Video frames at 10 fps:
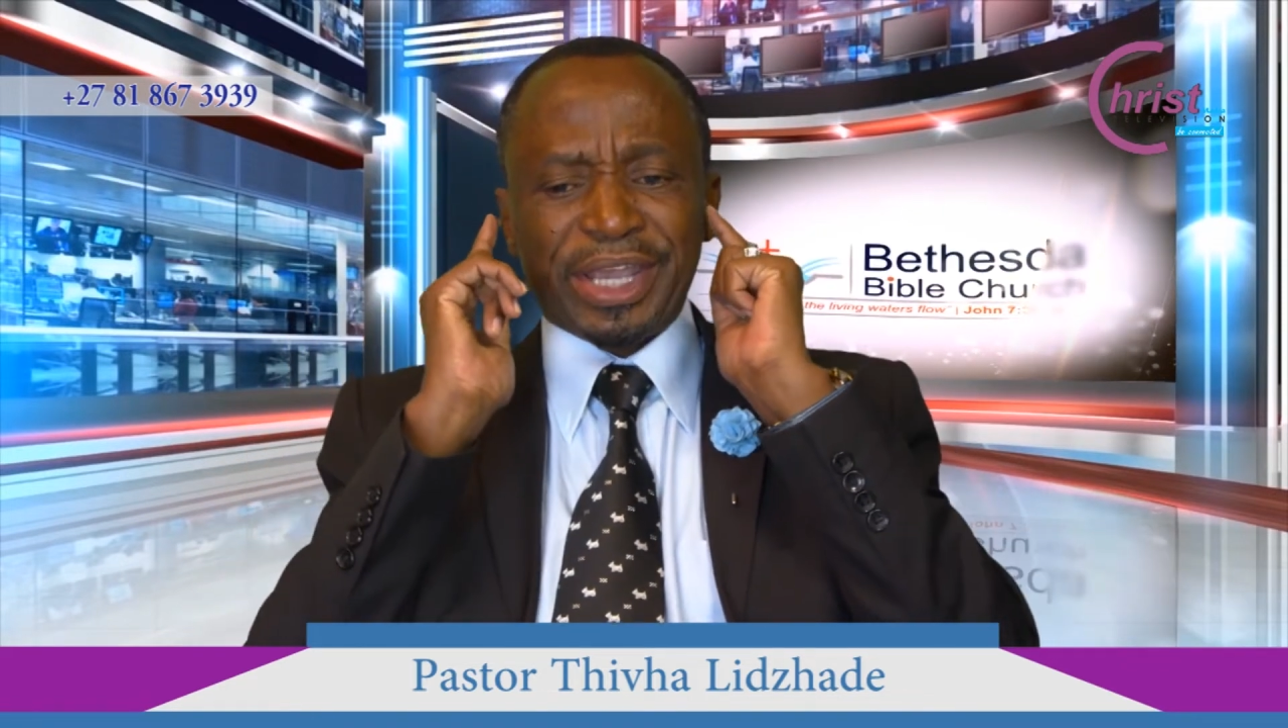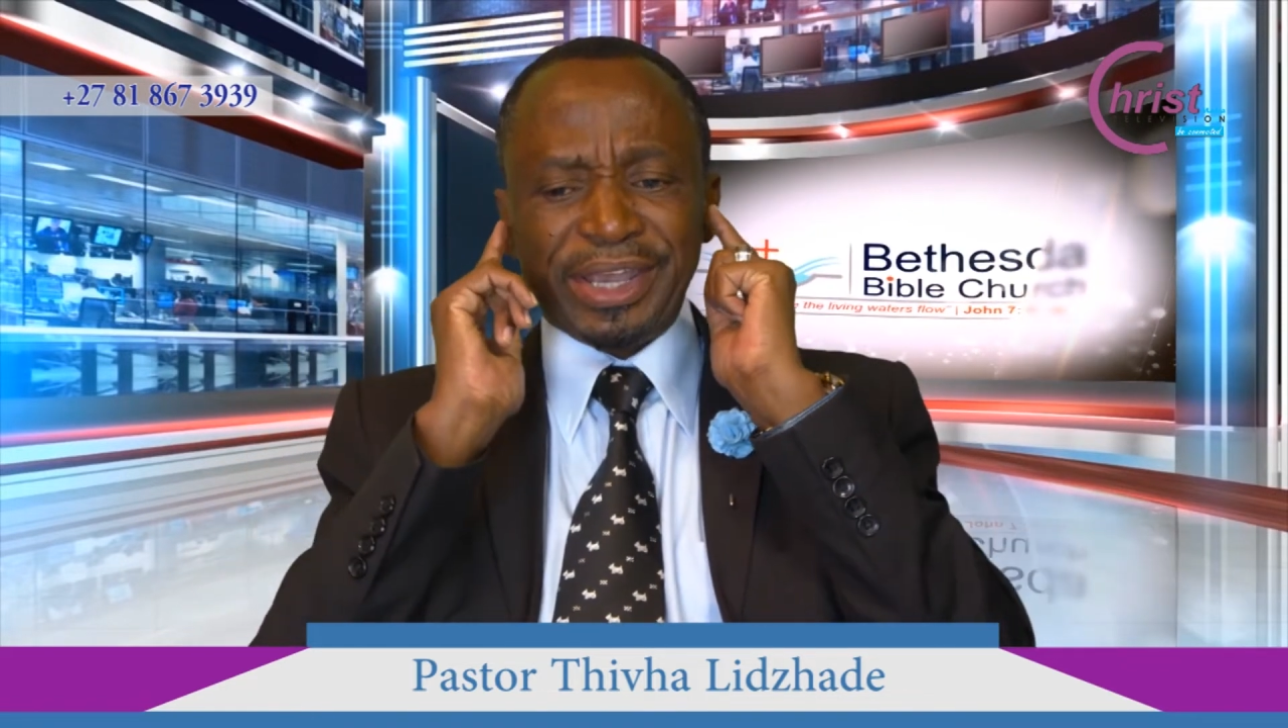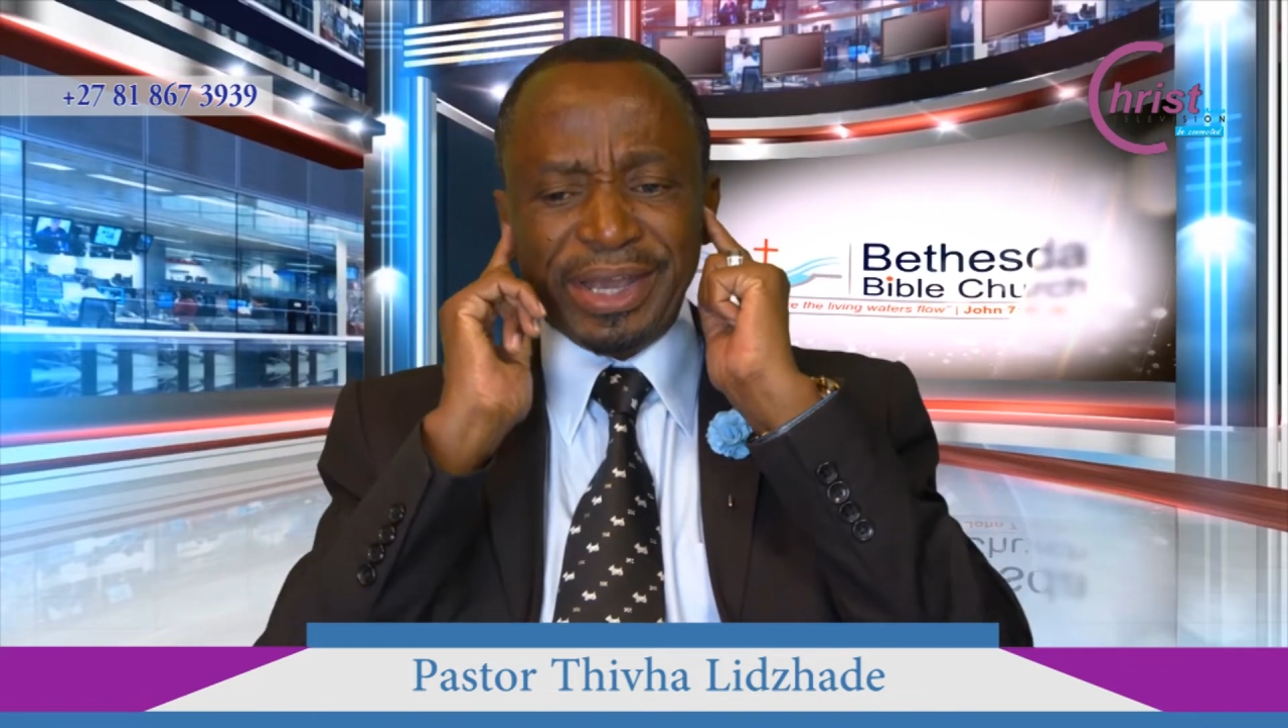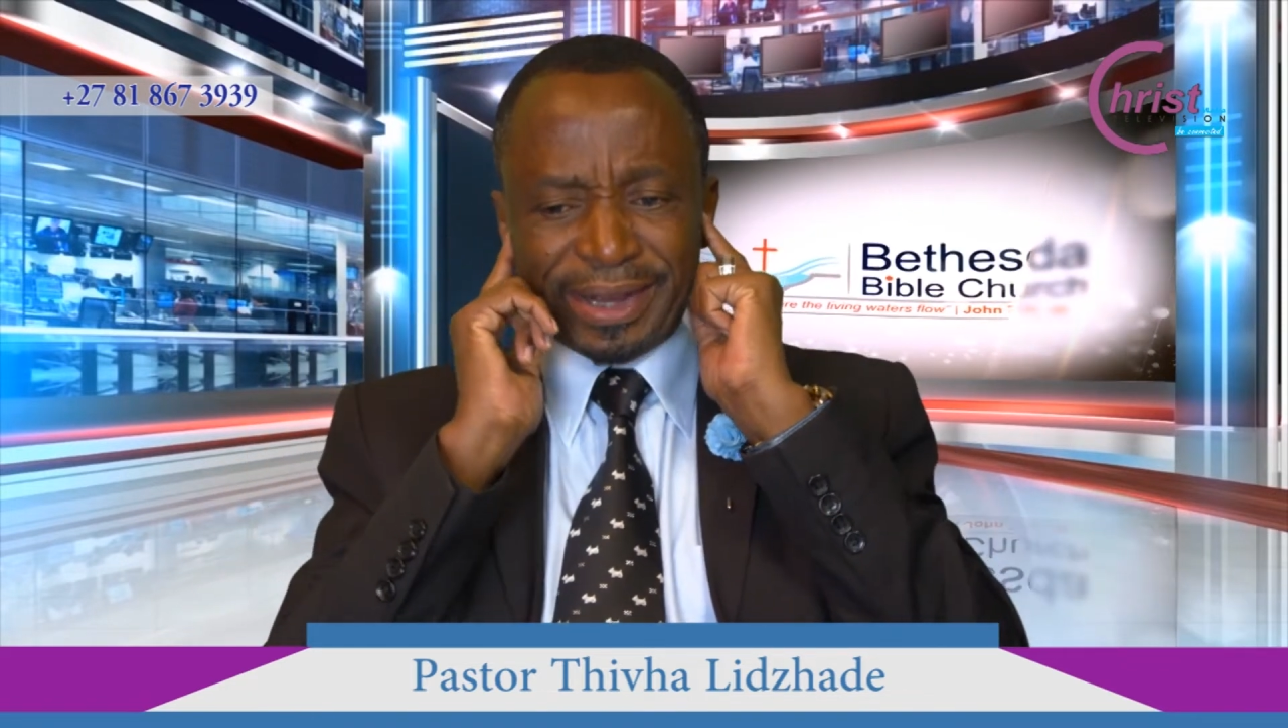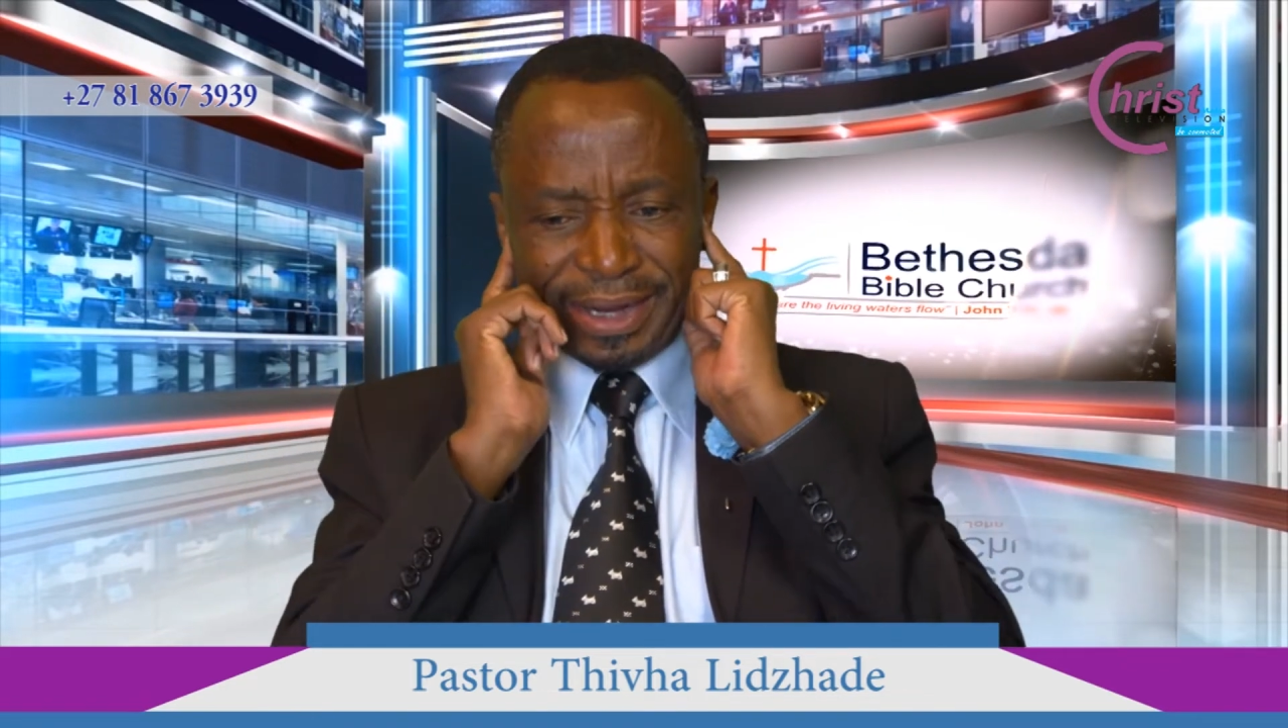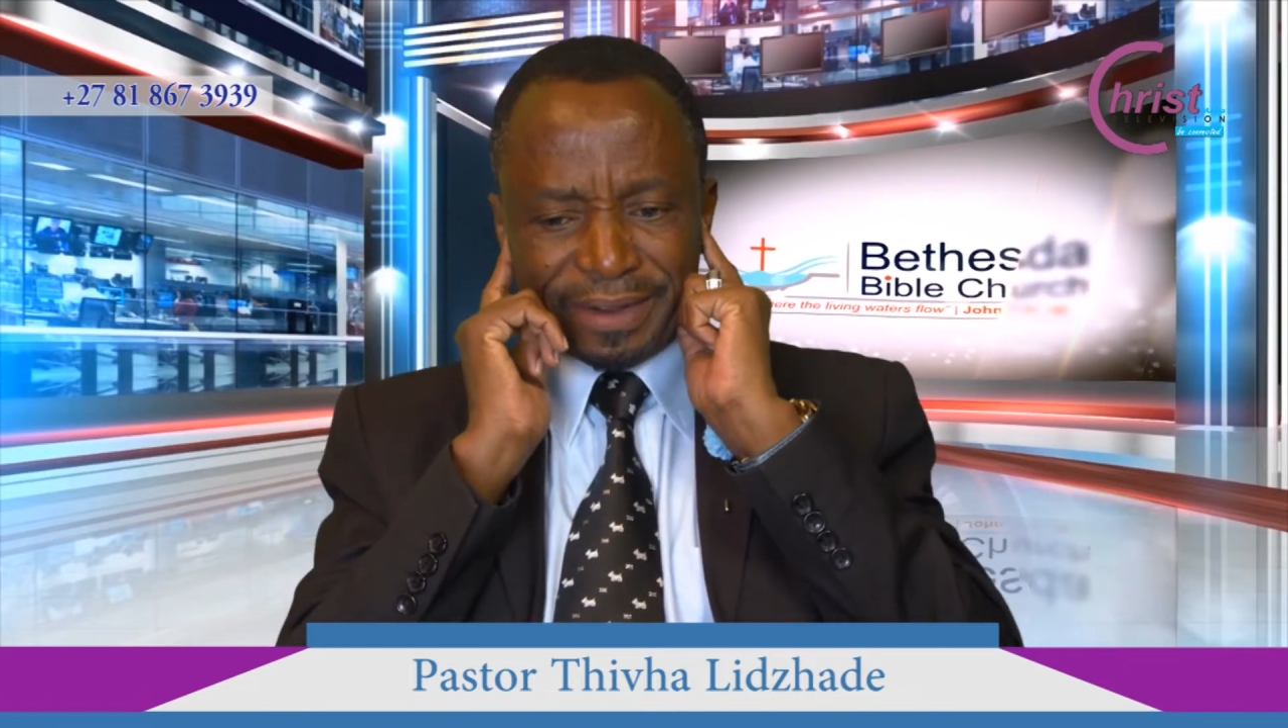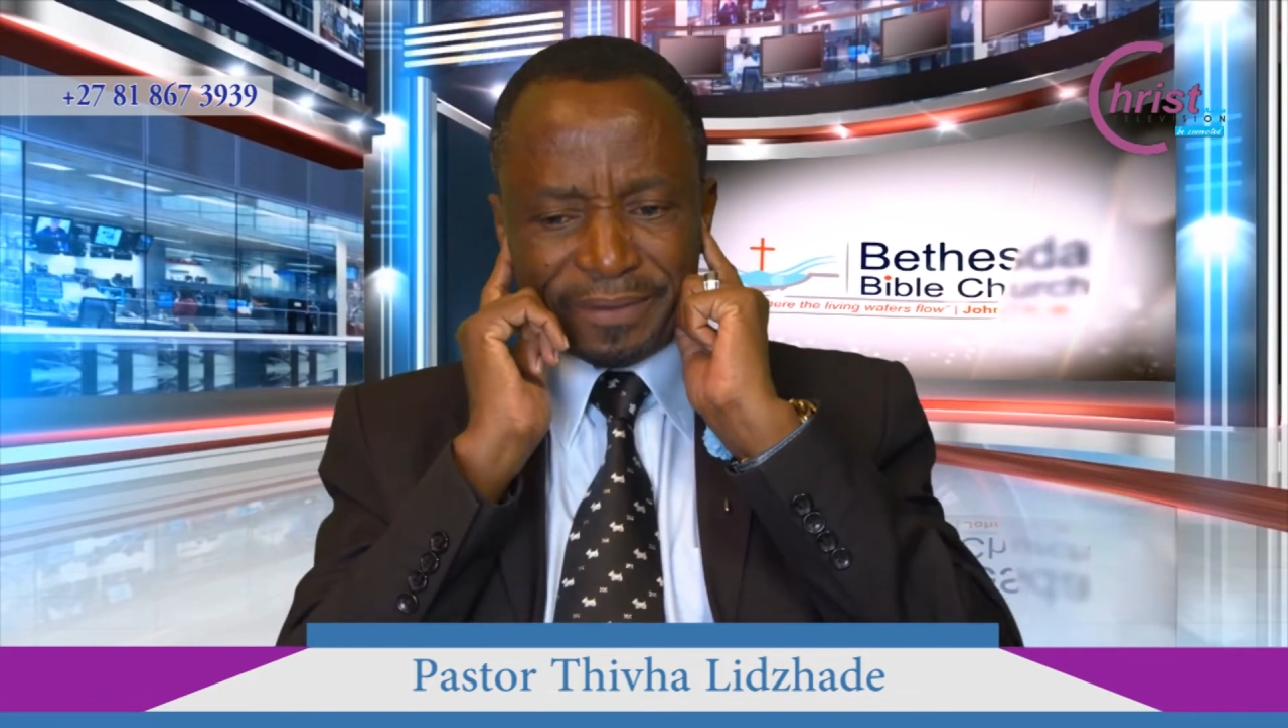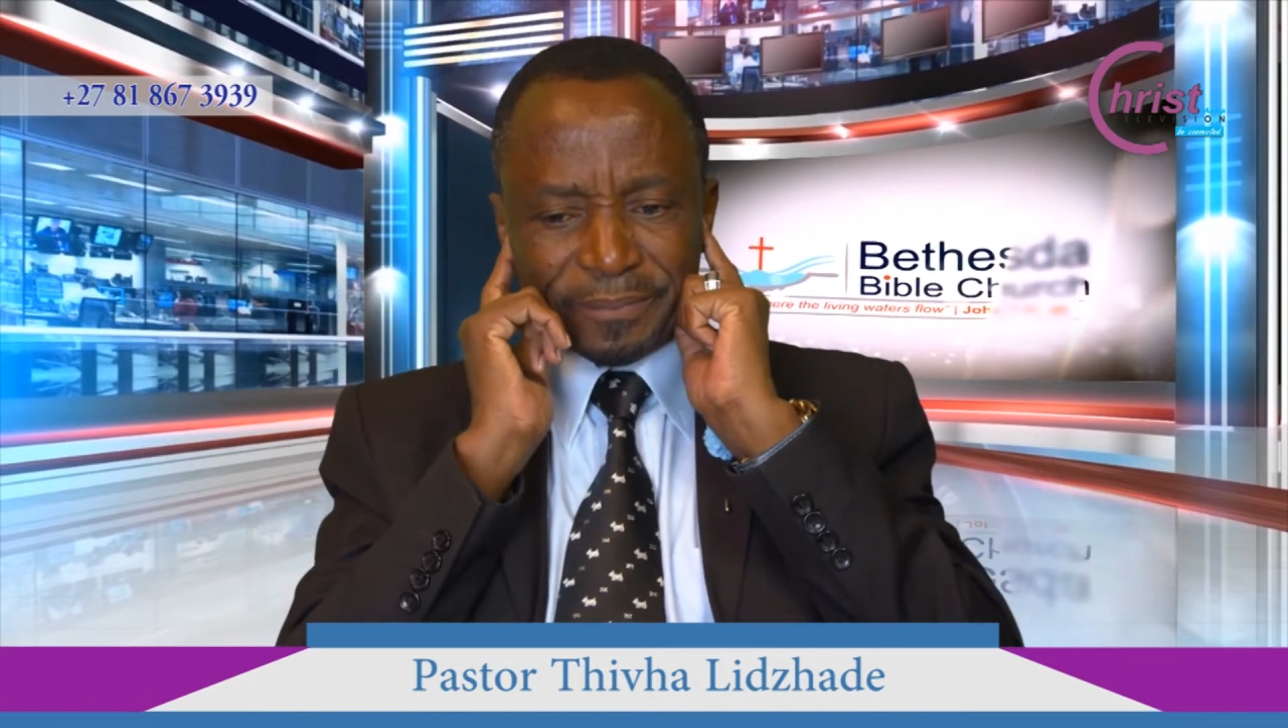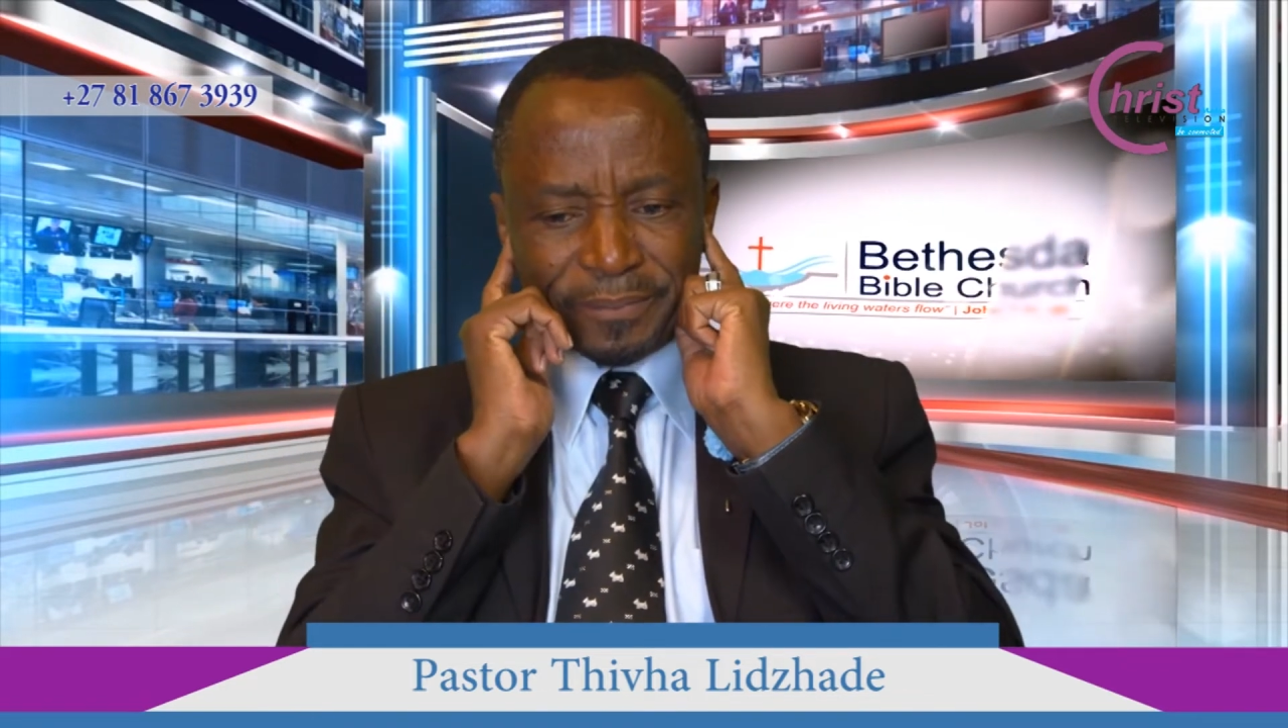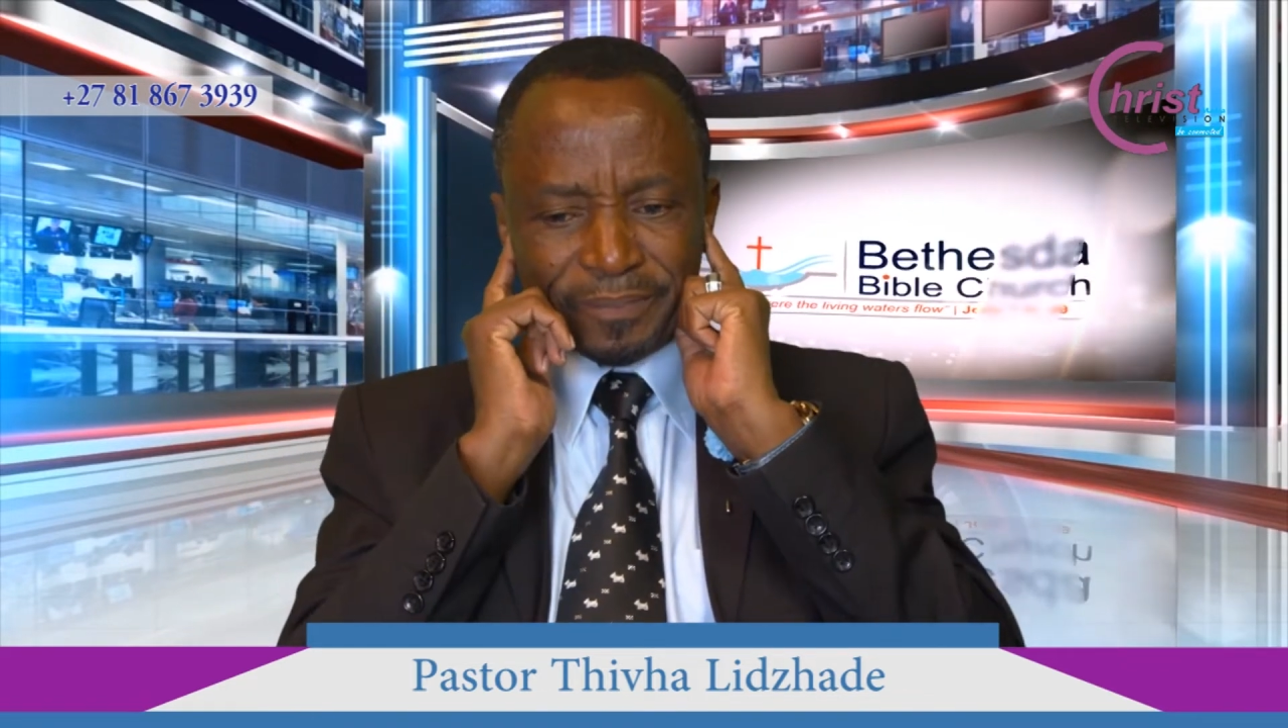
hearing